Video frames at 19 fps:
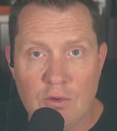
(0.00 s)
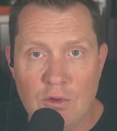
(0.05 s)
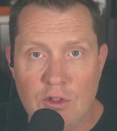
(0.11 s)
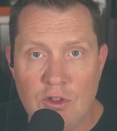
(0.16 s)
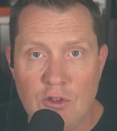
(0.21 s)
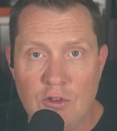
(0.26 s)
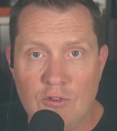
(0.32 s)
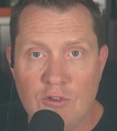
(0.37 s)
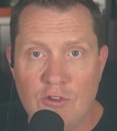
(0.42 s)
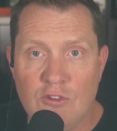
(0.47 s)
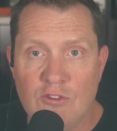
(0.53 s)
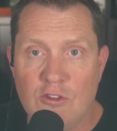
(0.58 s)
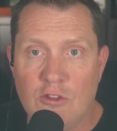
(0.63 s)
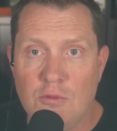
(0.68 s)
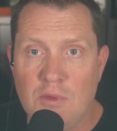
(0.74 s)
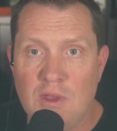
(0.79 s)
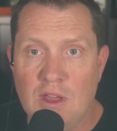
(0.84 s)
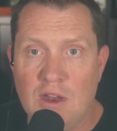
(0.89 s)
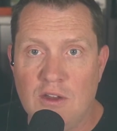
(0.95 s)
users to the
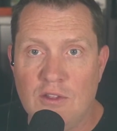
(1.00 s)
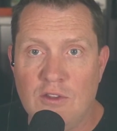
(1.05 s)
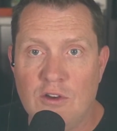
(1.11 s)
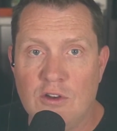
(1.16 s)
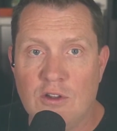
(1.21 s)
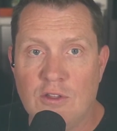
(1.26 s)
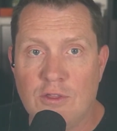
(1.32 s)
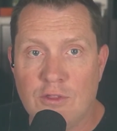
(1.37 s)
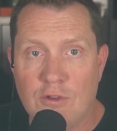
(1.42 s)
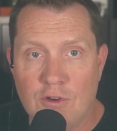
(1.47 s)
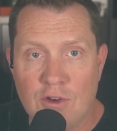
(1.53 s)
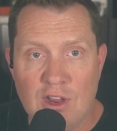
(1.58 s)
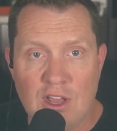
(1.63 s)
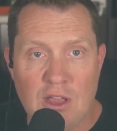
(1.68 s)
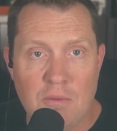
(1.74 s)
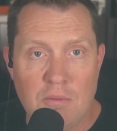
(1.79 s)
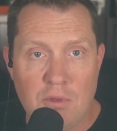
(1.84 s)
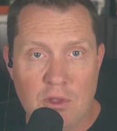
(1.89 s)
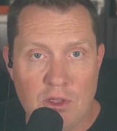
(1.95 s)
beginning of the year to
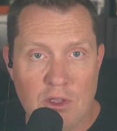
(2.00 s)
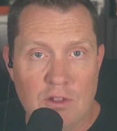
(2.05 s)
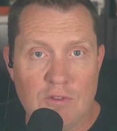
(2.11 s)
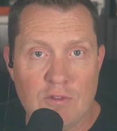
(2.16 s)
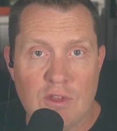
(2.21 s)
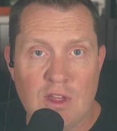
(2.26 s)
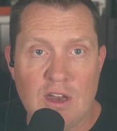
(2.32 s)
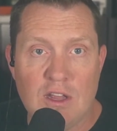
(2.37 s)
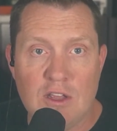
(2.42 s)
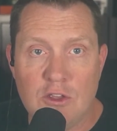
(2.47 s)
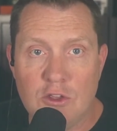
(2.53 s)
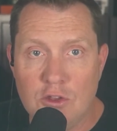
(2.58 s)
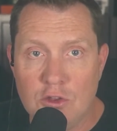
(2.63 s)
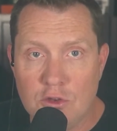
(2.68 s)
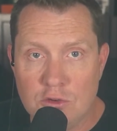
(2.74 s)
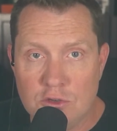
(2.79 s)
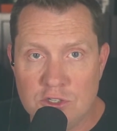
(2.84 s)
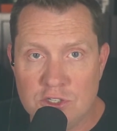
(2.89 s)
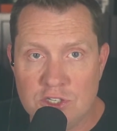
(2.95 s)
38 million. So they had a
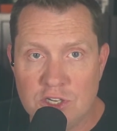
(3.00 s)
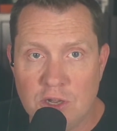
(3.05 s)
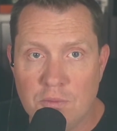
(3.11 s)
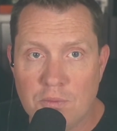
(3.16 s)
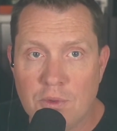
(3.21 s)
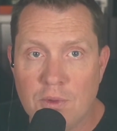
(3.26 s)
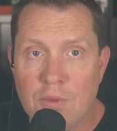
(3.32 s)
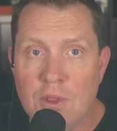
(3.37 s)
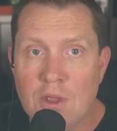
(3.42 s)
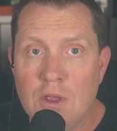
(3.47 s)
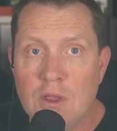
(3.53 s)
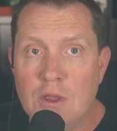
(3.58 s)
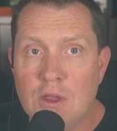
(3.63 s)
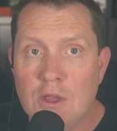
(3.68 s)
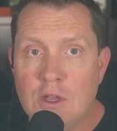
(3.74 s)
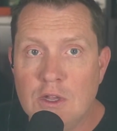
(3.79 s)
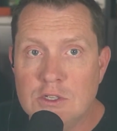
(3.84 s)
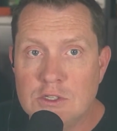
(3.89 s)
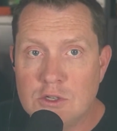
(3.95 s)
huge jump.
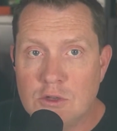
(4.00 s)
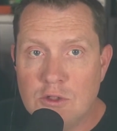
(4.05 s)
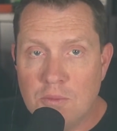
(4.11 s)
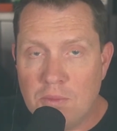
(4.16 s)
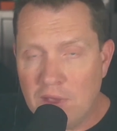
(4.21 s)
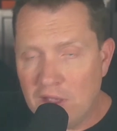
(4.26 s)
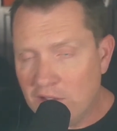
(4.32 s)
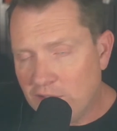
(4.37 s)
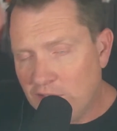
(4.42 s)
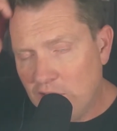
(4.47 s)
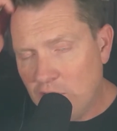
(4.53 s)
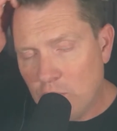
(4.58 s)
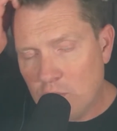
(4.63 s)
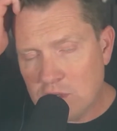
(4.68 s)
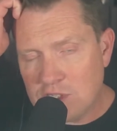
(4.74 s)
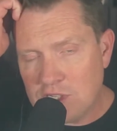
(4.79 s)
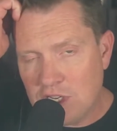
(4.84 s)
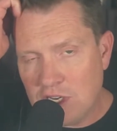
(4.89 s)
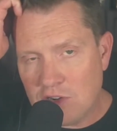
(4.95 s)
So the biggest thing that we're
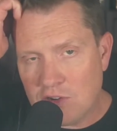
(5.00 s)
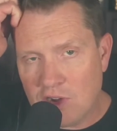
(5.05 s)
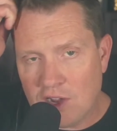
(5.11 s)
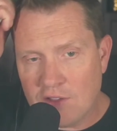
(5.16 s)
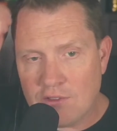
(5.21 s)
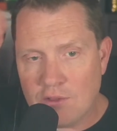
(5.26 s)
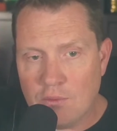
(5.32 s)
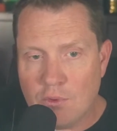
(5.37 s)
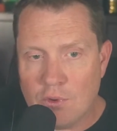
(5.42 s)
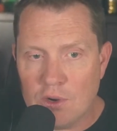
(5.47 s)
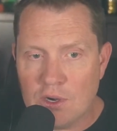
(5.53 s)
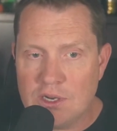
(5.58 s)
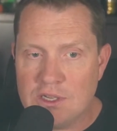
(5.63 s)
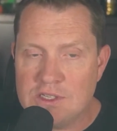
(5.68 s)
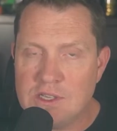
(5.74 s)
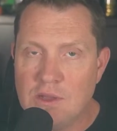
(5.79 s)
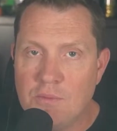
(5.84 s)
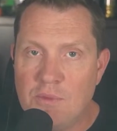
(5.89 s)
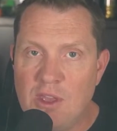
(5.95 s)
seeing across the board
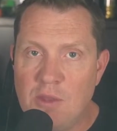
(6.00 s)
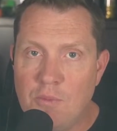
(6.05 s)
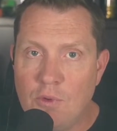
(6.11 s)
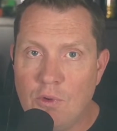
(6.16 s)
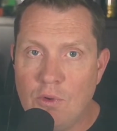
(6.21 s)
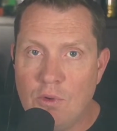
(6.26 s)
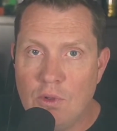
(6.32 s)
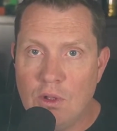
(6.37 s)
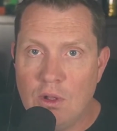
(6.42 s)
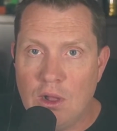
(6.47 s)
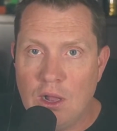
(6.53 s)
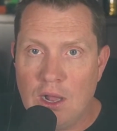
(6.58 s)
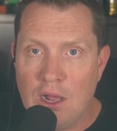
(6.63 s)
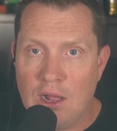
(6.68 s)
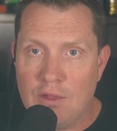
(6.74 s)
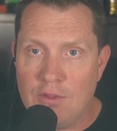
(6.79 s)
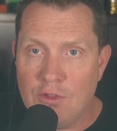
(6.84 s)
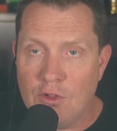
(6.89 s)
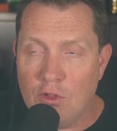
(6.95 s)
is that people,
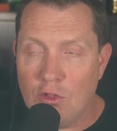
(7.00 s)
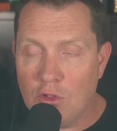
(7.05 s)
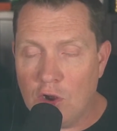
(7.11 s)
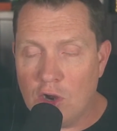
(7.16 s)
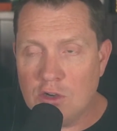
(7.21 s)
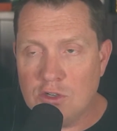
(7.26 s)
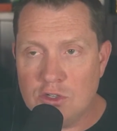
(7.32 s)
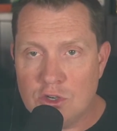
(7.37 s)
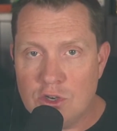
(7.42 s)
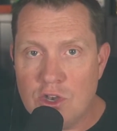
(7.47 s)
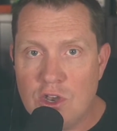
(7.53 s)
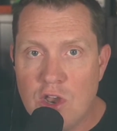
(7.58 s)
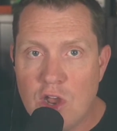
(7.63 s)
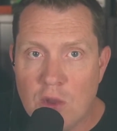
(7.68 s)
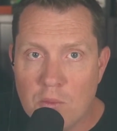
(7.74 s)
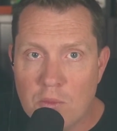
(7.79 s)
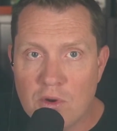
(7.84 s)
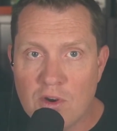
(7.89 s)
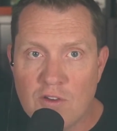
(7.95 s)
uh, the larger
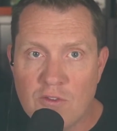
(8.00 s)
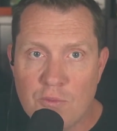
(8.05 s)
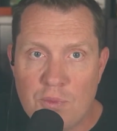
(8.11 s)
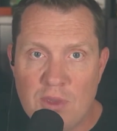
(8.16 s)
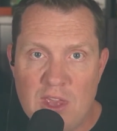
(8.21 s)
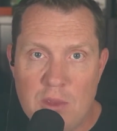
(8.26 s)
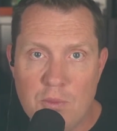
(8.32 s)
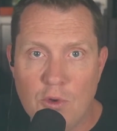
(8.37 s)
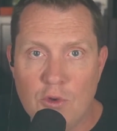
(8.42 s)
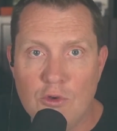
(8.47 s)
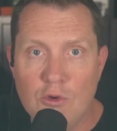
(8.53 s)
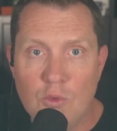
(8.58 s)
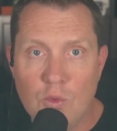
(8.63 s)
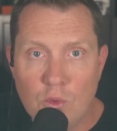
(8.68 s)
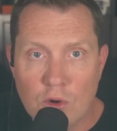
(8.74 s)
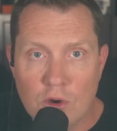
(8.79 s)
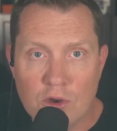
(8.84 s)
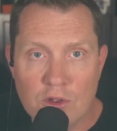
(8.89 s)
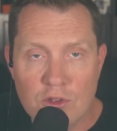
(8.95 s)
number of people who
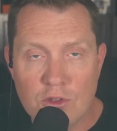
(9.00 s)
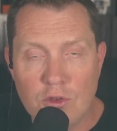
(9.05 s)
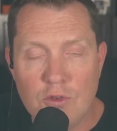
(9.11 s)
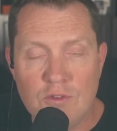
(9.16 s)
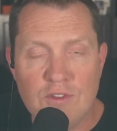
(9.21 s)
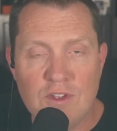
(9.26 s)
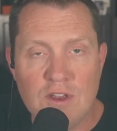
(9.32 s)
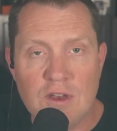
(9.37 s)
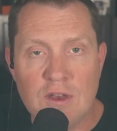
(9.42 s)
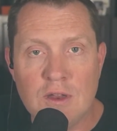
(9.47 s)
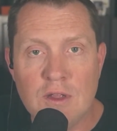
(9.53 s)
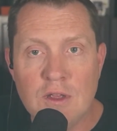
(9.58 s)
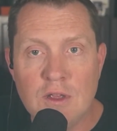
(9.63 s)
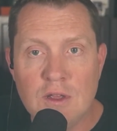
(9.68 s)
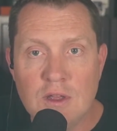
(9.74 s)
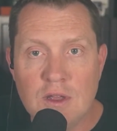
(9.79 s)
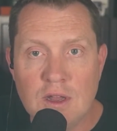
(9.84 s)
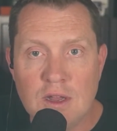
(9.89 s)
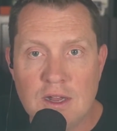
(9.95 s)
weren't using
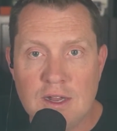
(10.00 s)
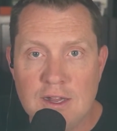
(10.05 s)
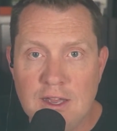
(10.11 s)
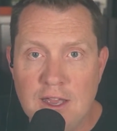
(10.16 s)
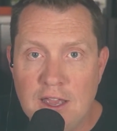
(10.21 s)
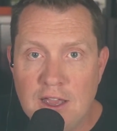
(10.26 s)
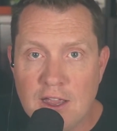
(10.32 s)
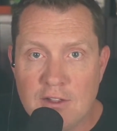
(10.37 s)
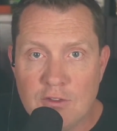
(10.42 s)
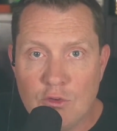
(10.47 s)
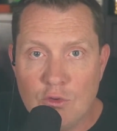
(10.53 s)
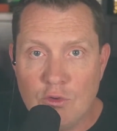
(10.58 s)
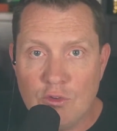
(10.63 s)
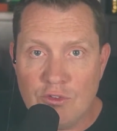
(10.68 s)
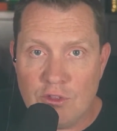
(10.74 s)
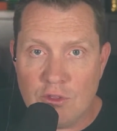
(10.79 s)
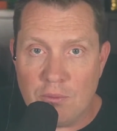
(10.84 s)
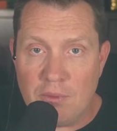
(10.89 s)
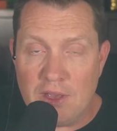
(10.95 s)
uh, AI
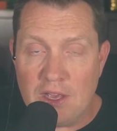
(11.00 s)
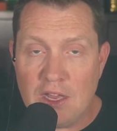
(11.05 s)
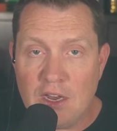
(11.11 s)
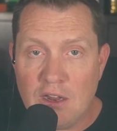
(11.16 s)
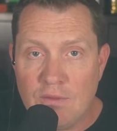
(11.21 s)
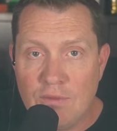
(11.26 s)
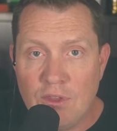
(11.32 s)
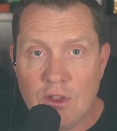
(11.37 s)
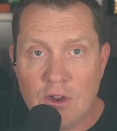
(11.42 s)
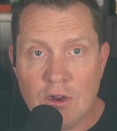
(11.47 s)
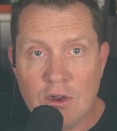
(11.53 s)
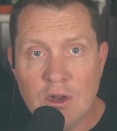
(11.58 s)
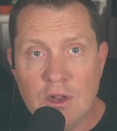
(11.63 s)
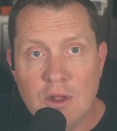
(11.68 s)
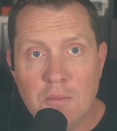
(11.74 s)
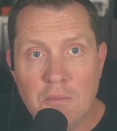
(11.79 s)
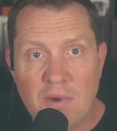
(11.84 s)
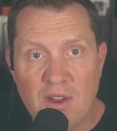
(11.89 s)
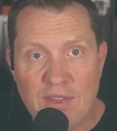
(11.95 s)
tools at the beginning of the year,
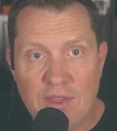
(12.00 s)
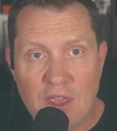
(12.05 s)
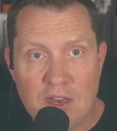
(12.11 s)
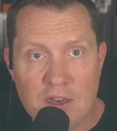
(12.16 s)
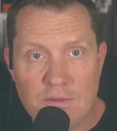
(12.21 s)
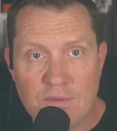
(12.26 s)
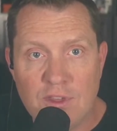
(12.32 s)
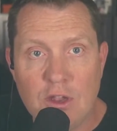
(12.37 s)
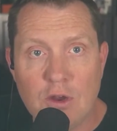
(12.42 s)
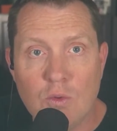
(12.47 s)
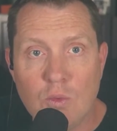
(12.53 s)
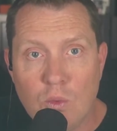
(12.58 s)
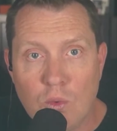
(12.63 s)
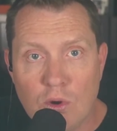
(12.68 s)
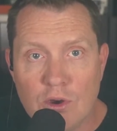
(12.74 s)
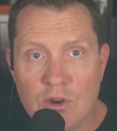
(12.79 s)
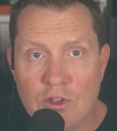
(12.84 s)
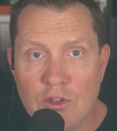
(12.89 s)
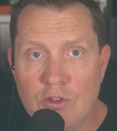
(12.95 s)
by the end of the year,
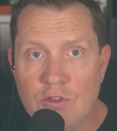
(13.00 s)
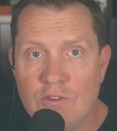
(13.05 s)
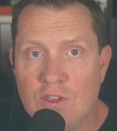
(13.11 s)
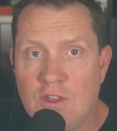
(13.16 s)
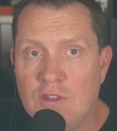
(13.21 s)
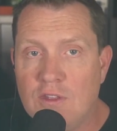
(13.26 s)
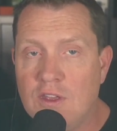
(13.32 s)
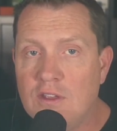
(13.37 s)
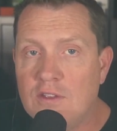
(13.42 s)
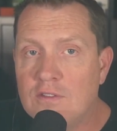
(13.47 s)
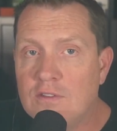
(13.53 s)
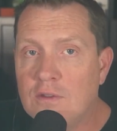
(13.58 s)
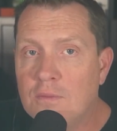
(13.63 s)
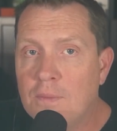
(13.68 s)
were using these.